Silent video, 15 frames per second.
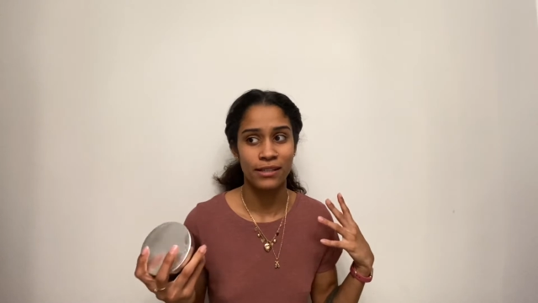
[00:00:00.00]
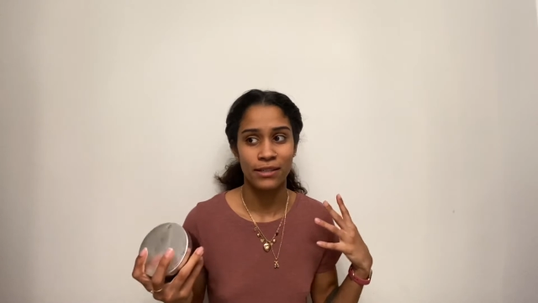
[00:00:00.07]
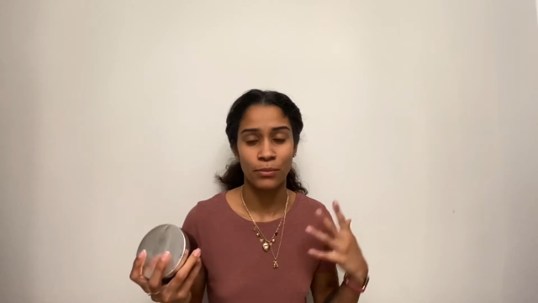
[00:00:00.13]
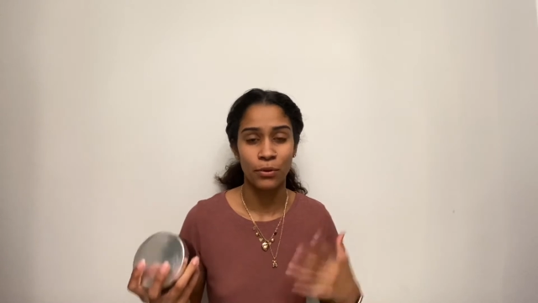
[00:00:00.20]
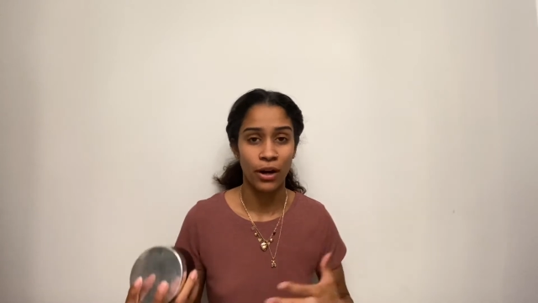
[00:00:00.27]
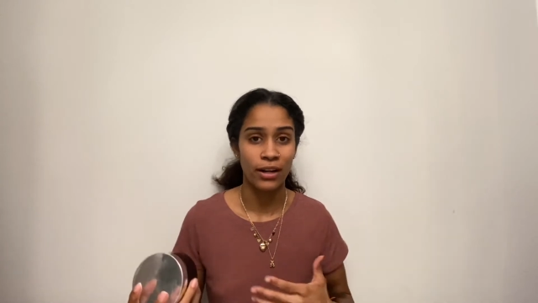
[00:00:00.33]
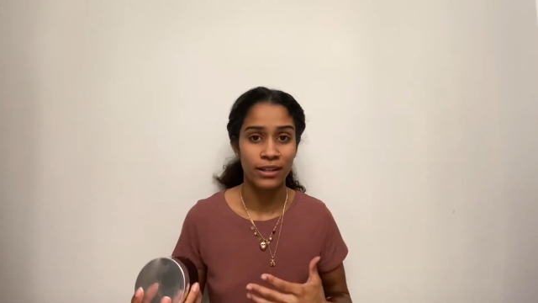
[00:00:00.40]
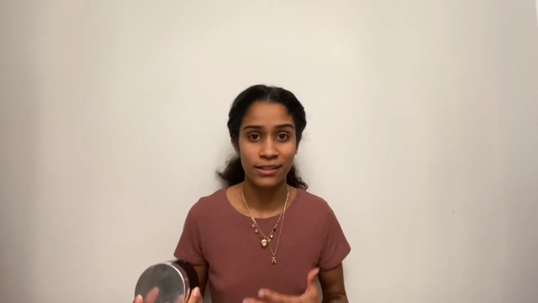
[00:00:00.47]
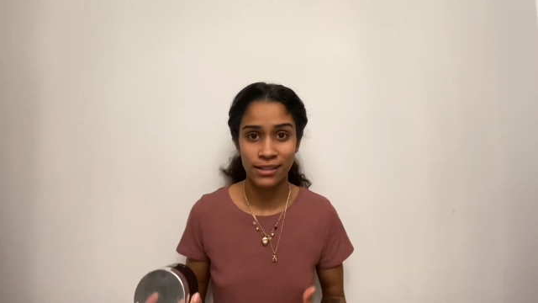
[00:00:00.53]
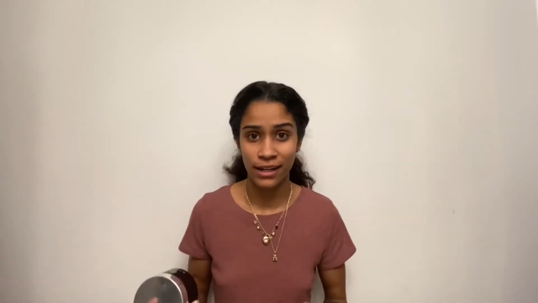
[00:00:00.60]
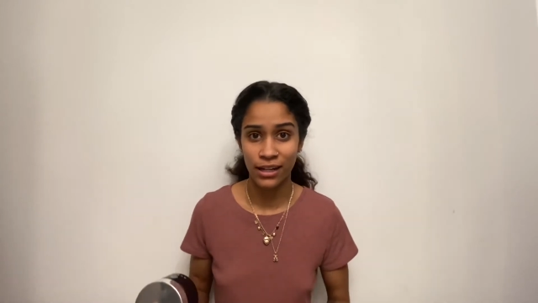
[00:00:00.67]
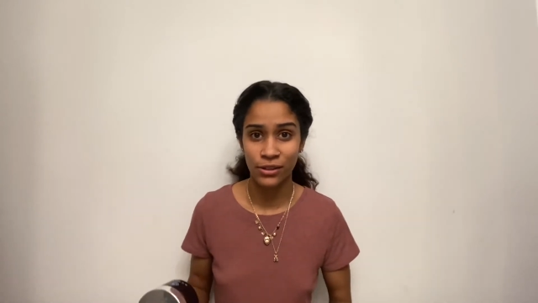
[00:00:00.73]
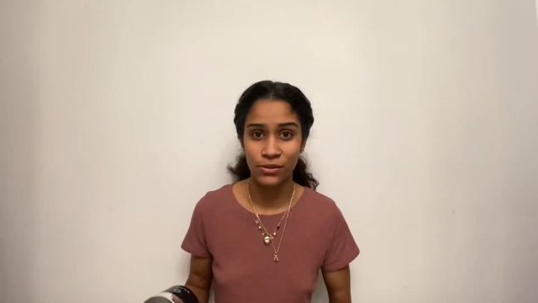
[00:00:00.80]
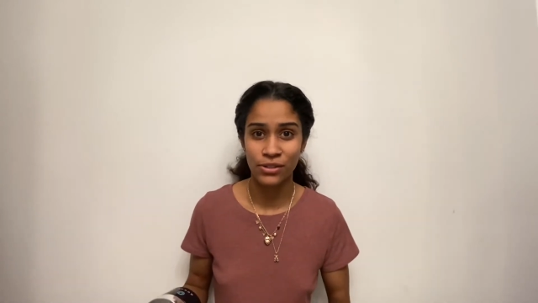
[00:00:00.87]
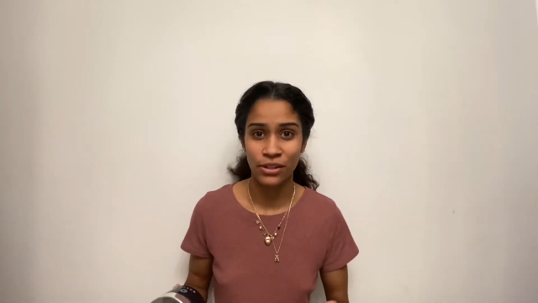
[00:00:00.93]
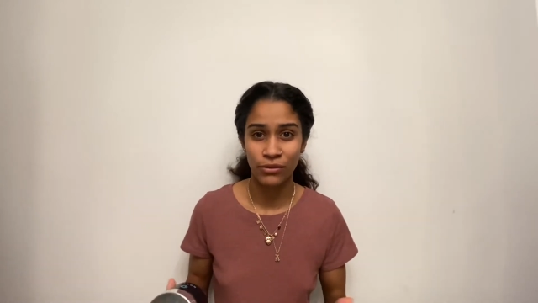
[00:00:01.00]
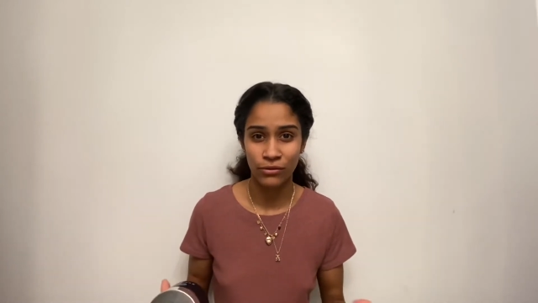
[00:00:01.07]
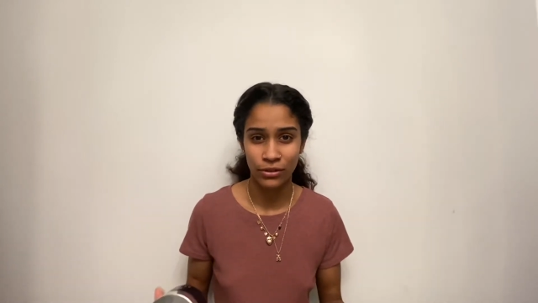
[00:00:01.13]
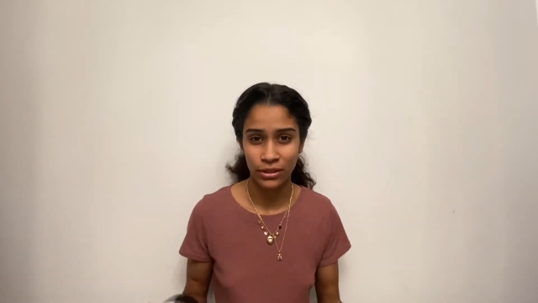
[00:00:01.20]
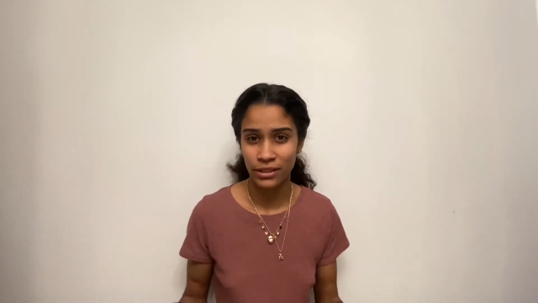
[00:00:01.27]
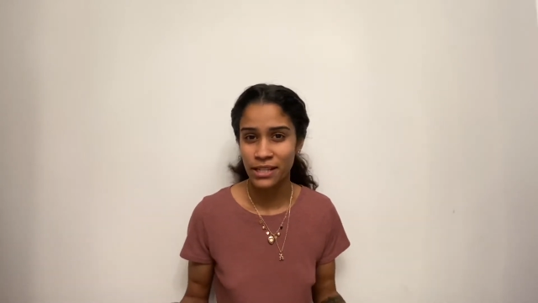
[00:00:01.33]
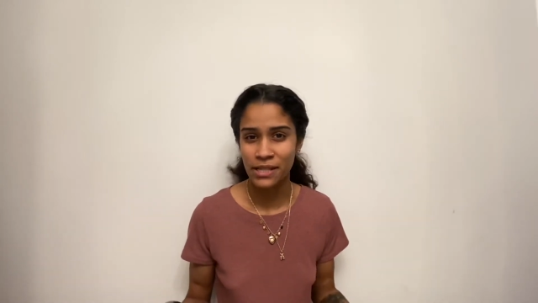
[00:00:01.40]
the products that I use are
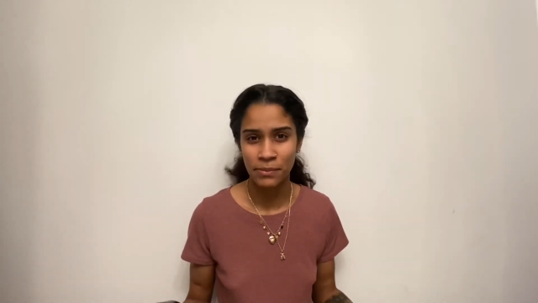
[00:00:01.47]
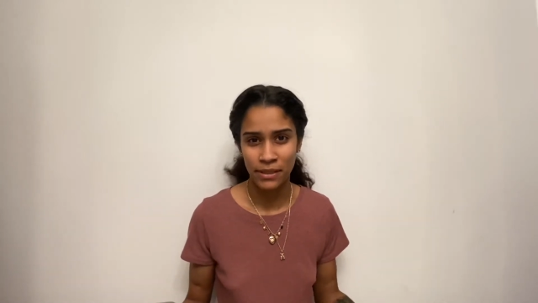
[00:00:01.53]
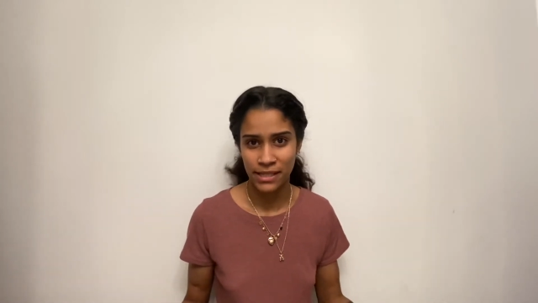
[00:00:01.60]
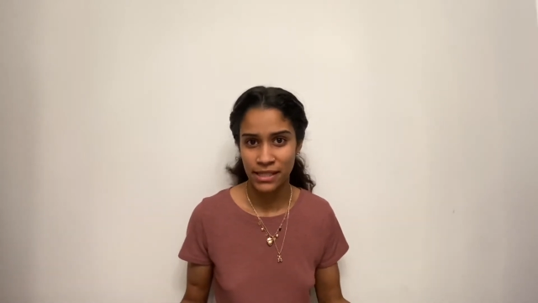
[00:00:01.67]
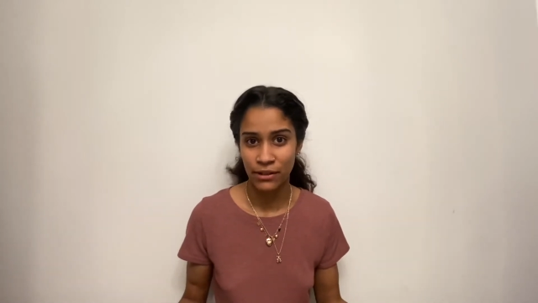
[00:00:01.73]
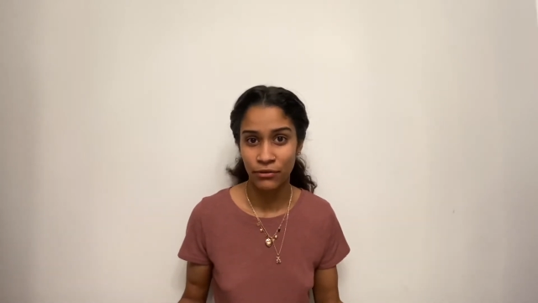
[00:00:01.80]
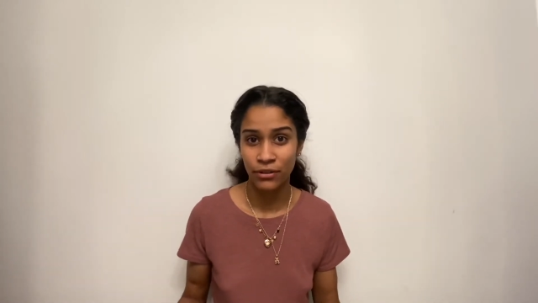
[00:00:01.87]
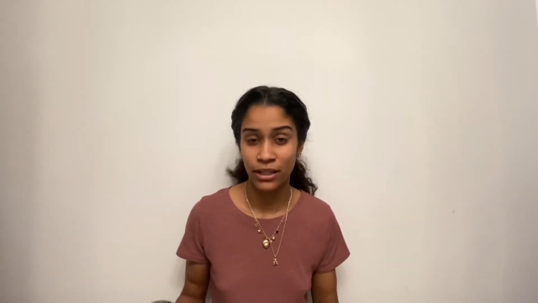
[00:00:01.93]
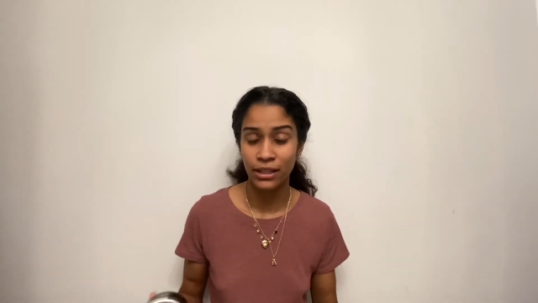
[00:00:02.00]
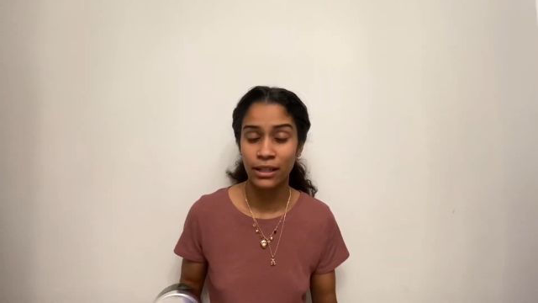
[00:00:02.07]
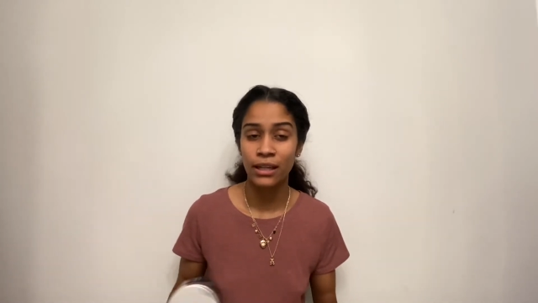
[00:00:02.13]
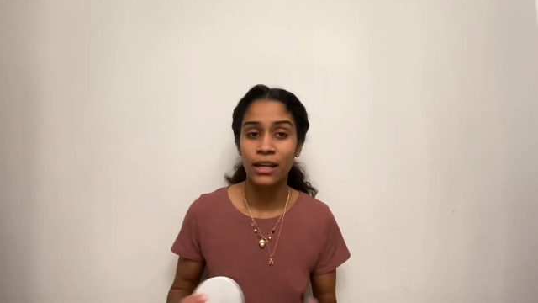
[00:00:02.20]
really specific.